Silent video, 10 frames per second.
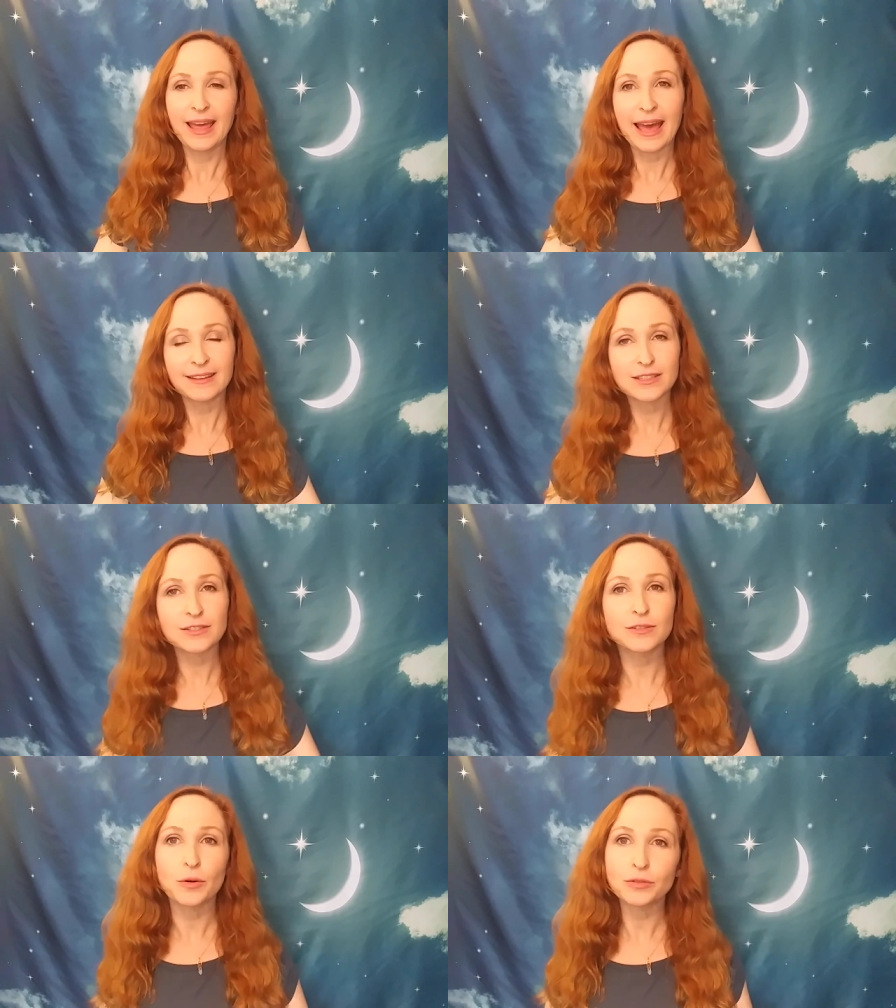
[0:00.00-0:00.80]
and the
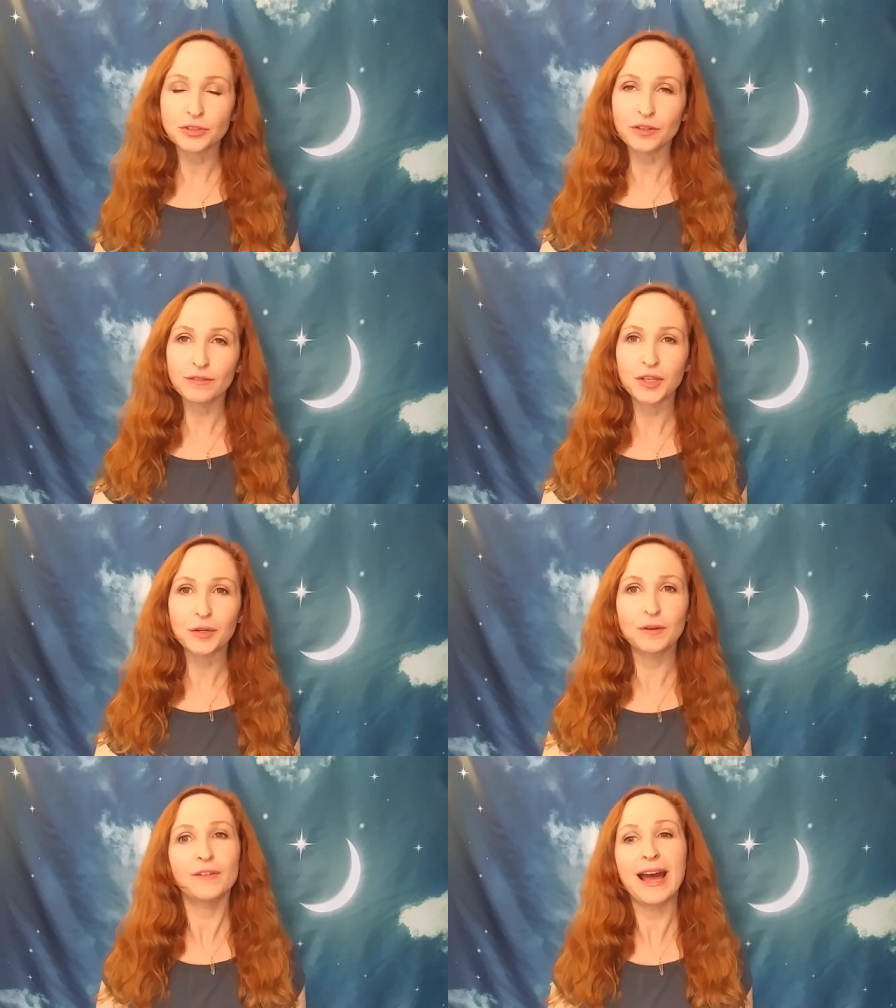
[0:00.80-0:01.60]
social
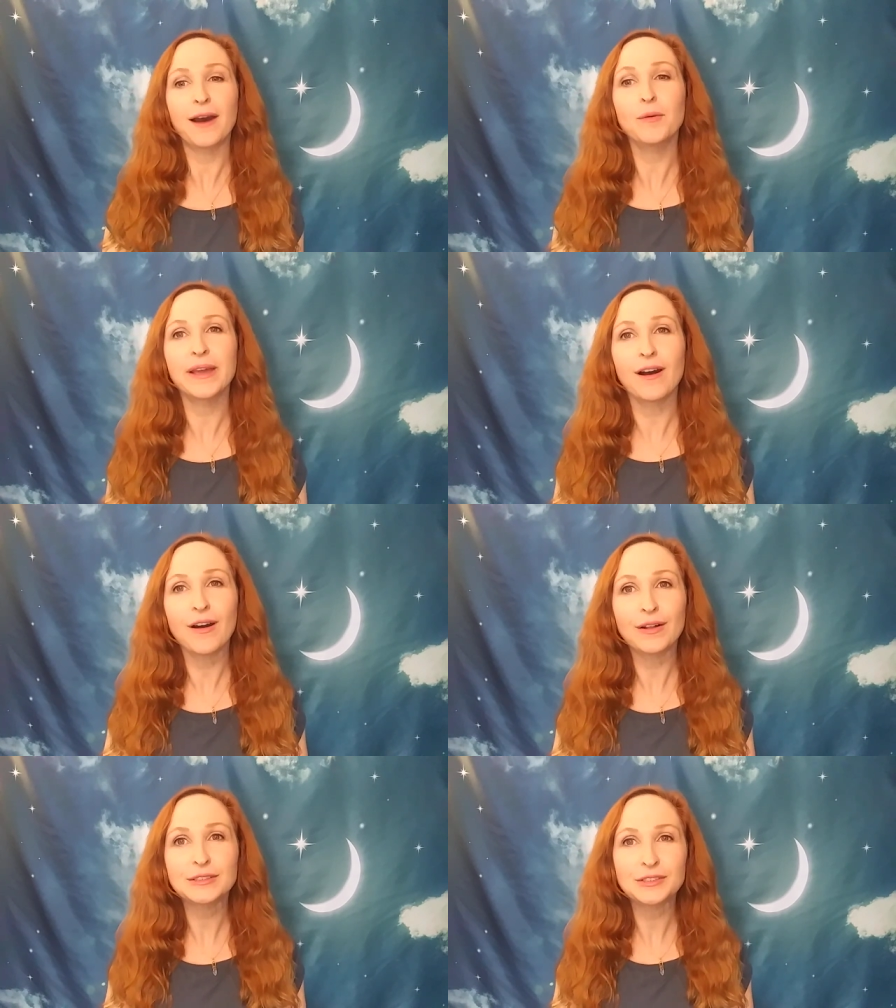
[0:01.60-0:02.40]
view of how we
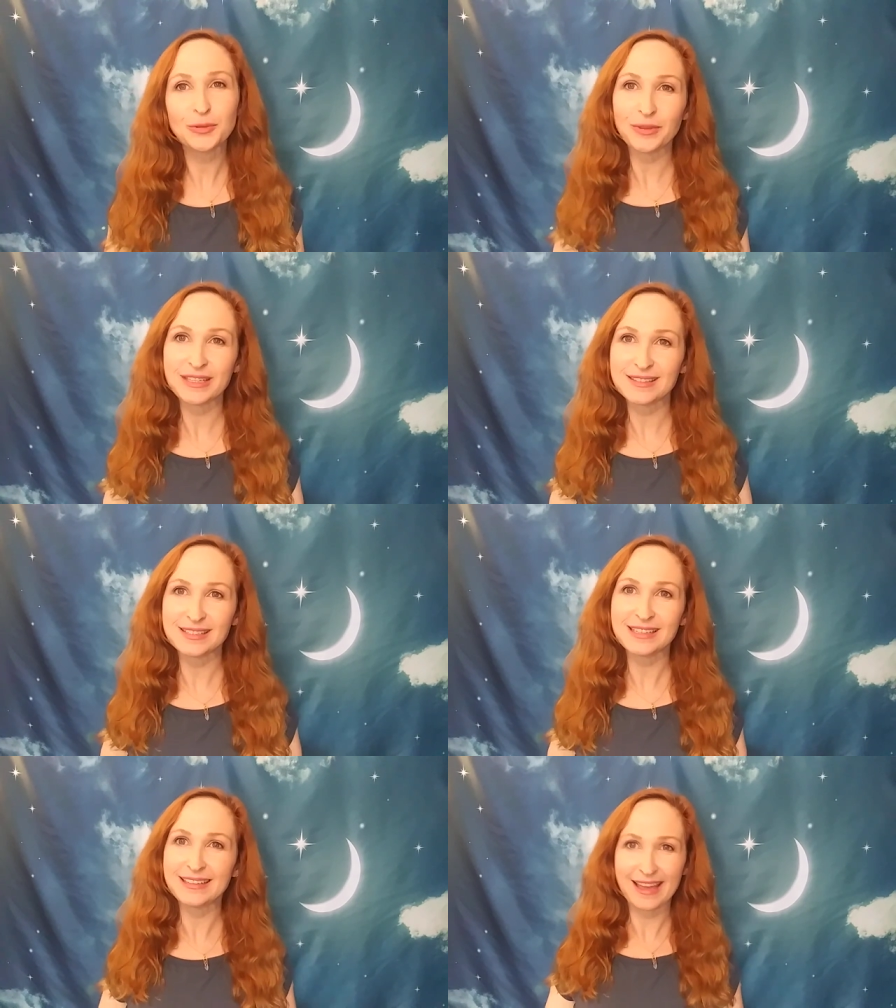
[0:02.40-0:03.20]
all do
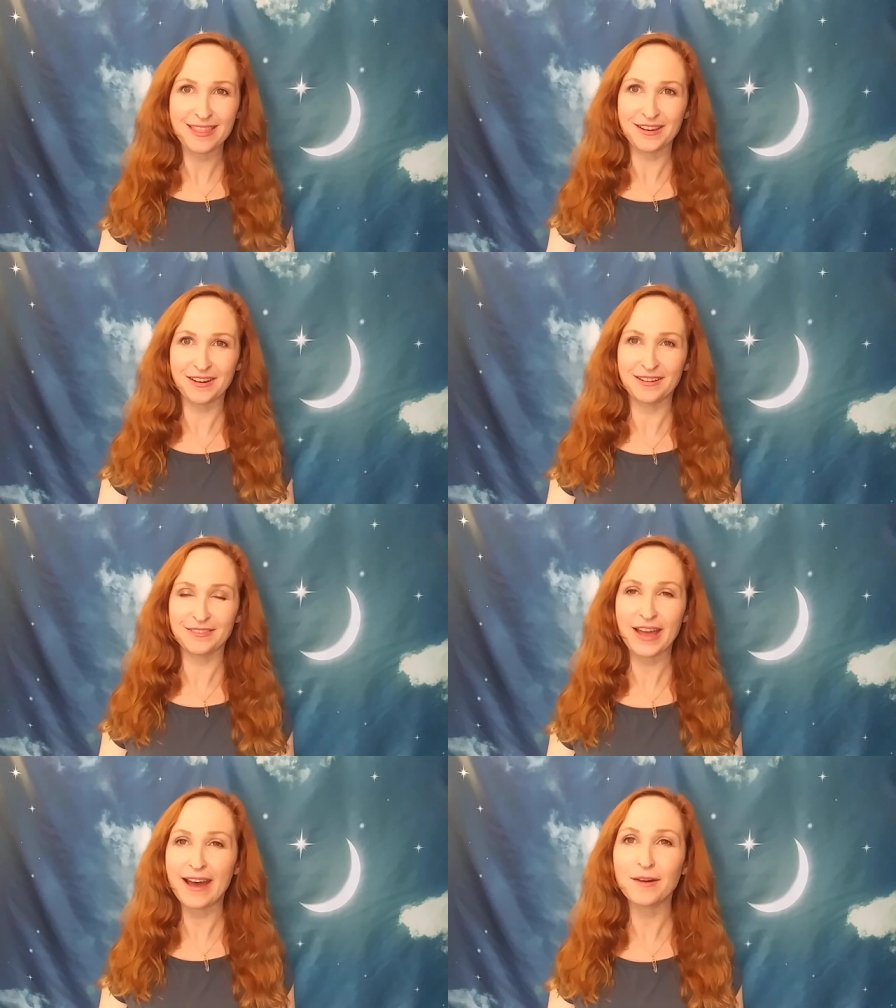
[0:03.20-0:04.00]
this together,
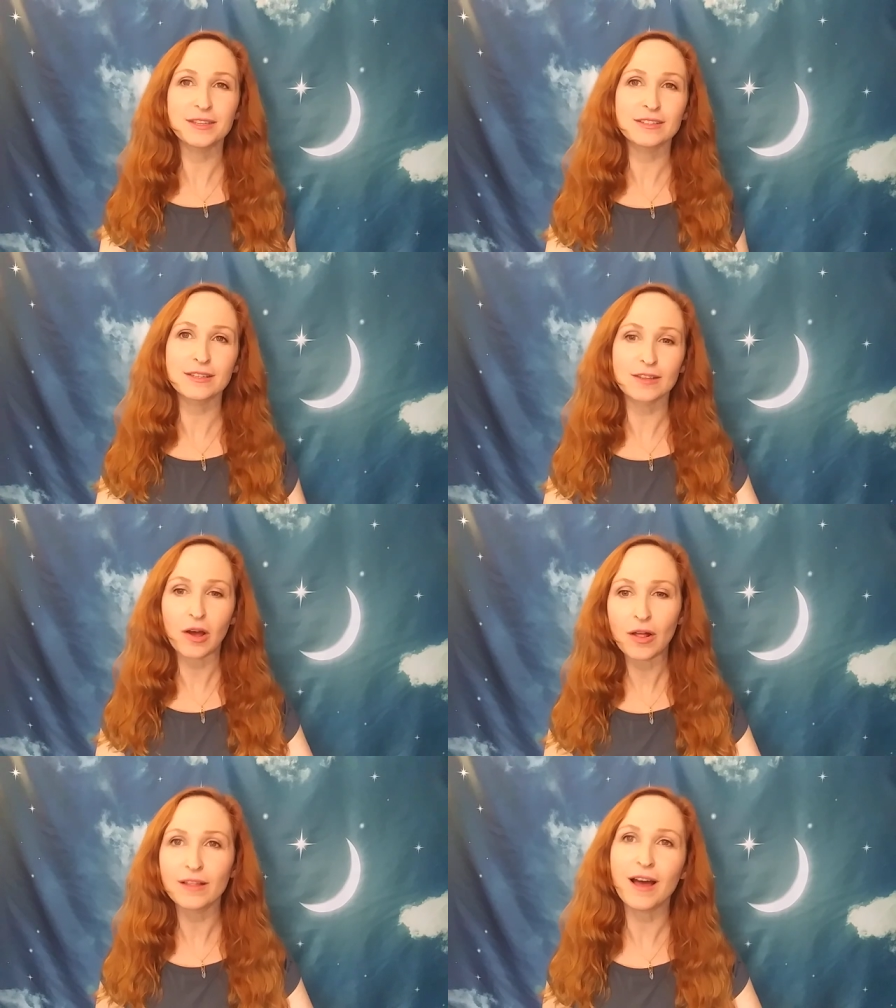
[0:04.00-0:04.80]
how this is
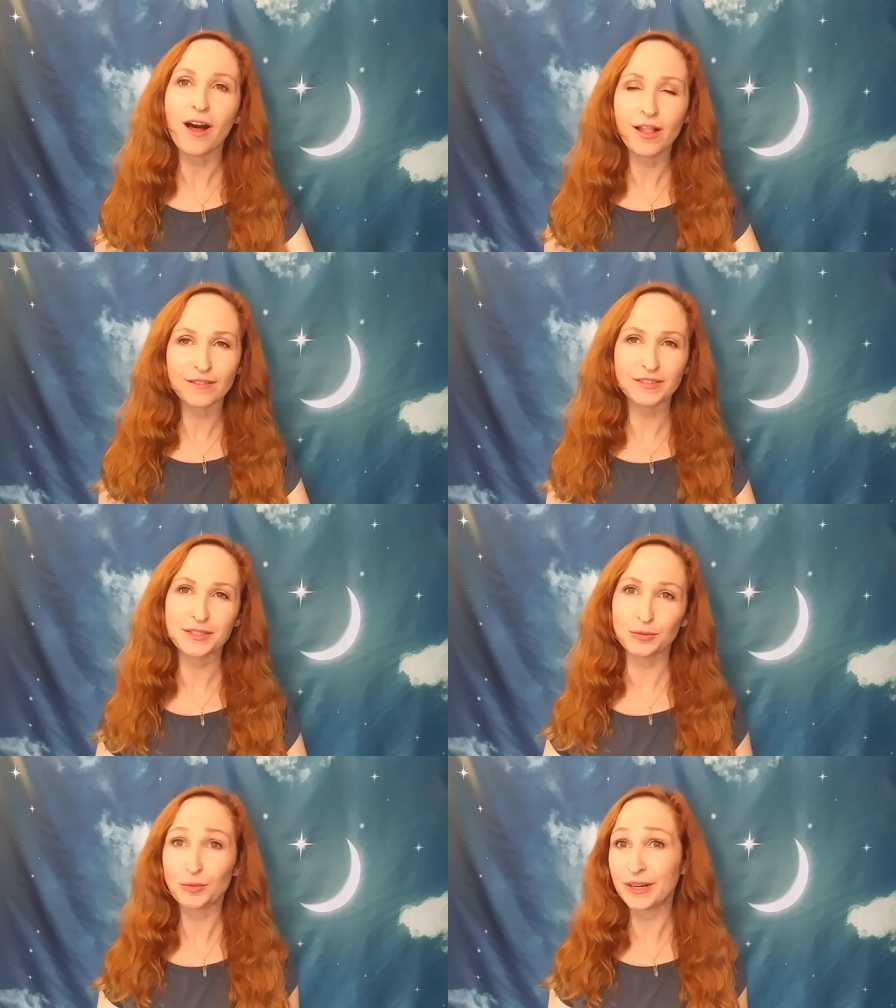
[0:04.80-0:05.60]
all, all of
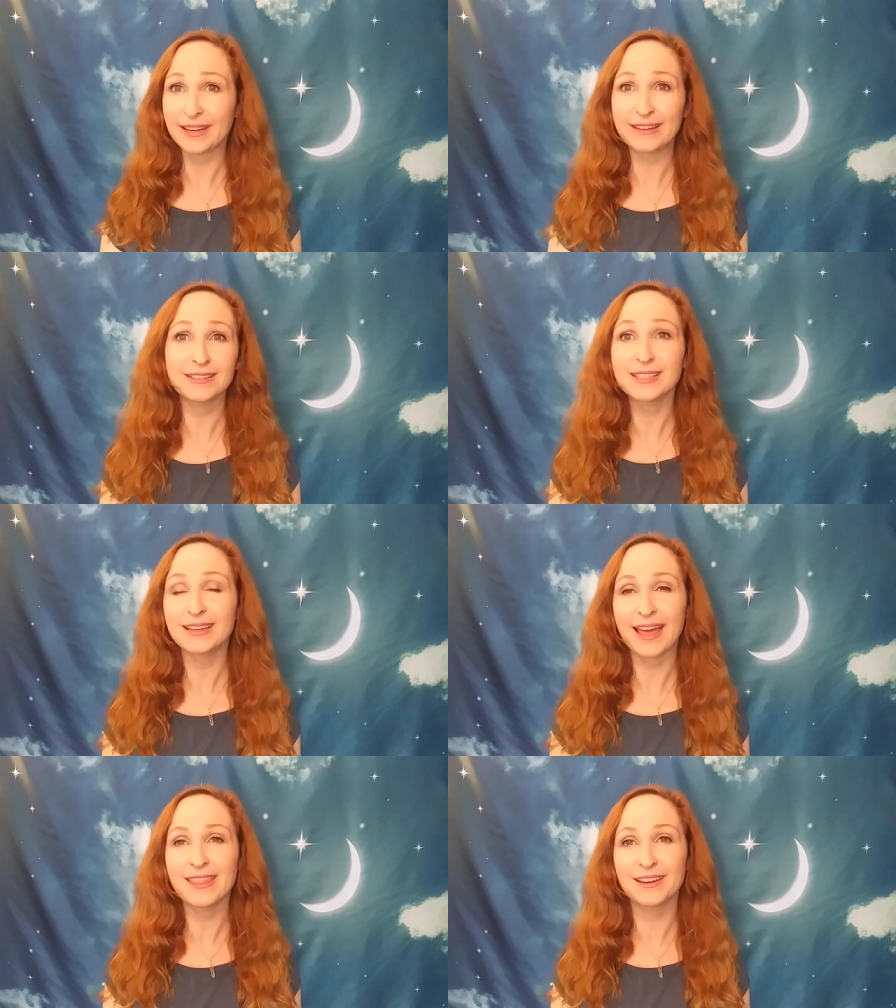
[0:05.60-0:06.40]
us working
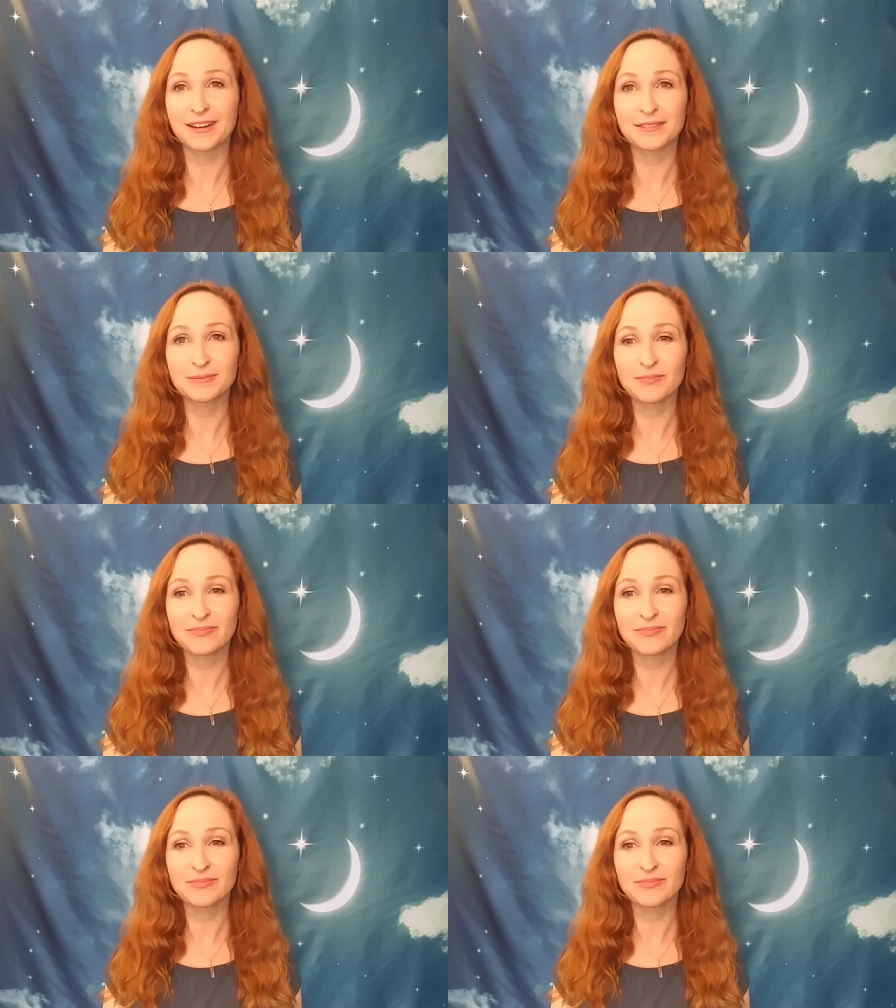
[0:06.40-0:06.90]
together.